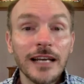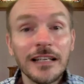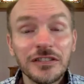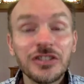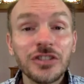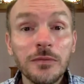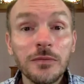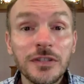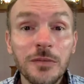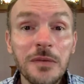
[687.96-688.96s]

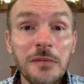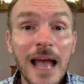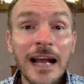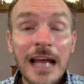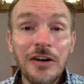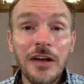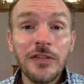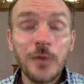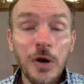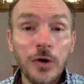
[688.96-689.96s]
She'll be back out on
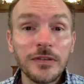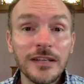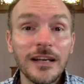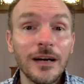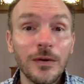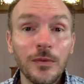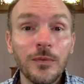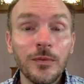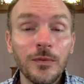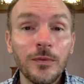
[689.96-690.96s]
the road
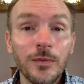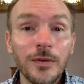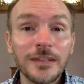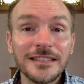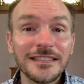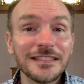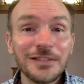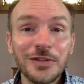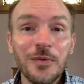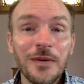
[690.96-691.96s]
once
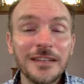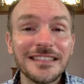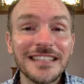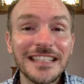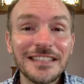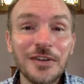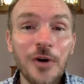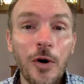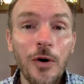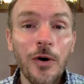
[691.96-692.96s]
things
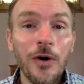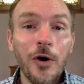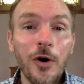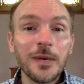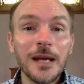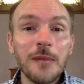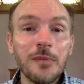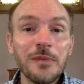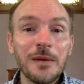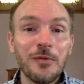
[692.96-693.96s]
are open up a
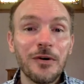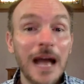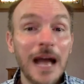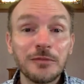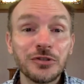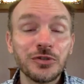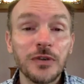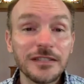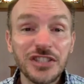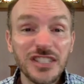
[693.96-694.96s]
bit more. I'm
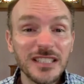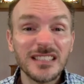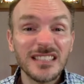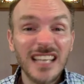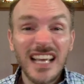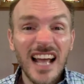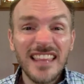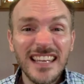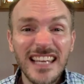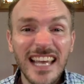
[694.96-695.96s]
sure she's, I
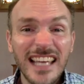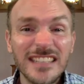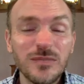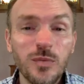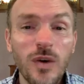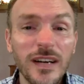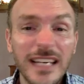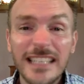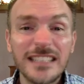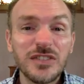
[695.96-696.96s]
think 81,
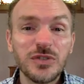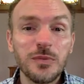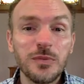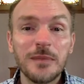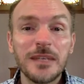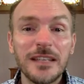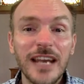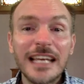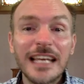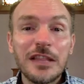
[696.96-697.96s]
82, maybe even
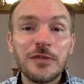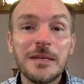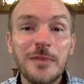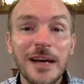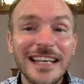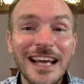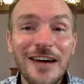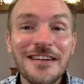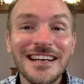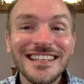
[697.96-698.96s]
83 by
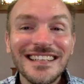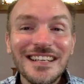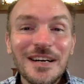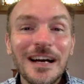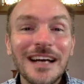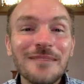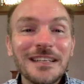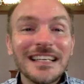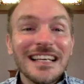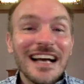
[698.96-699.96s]
now.
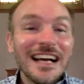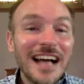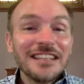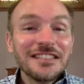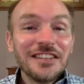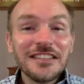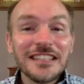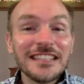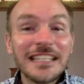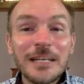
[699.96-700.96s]
But I started
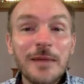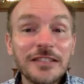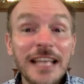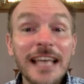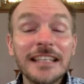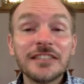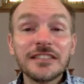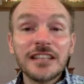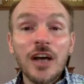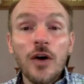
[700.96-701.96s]
listening about 10
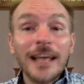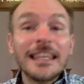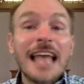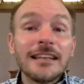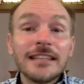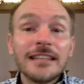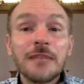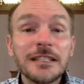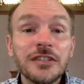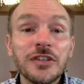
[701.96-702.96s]
years ago, and that led
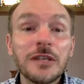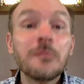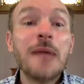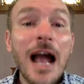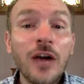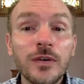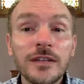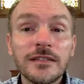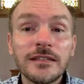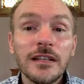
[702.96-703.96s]
me to look
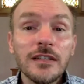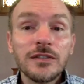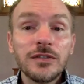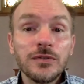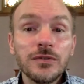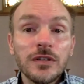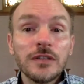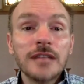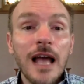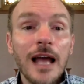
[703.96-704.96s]
backwards to
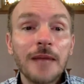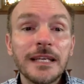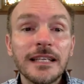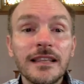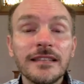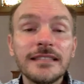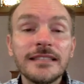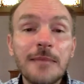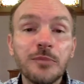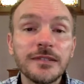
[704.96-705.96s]
her time in the
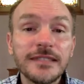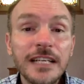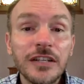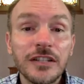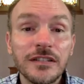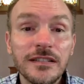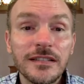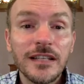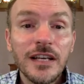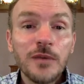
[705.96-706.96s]
Staples
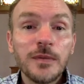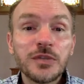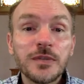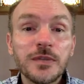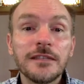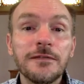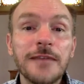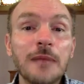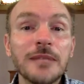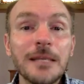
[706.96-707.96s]
Singers, which was the
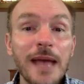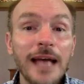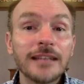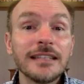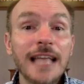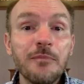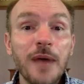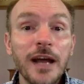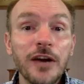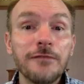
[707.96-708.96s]
family band led
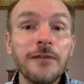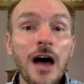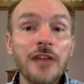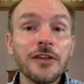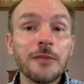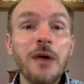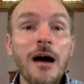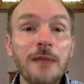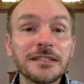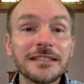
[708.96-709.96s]
by her father,
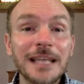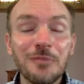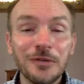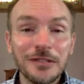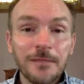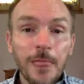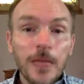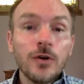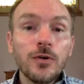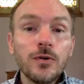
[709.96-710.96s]
Pop Staples,
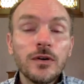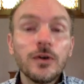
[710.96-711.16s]
who